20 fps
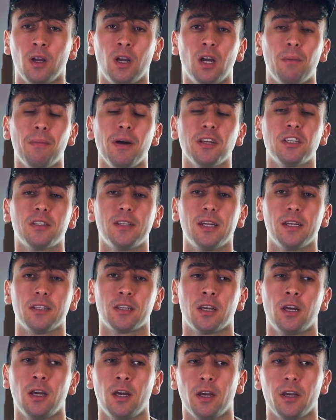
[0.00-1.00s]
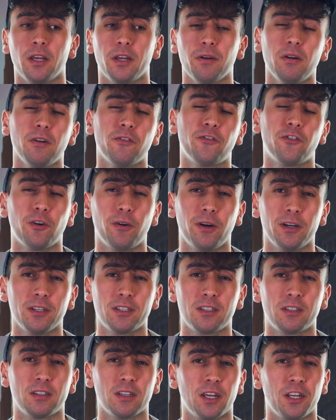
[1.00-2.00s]
Imagine this. You're in a
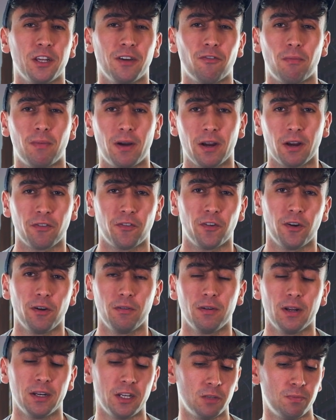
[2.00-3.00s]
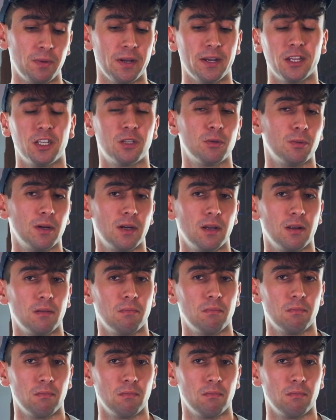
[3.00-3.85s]
forest and you have a microphone and you speak into it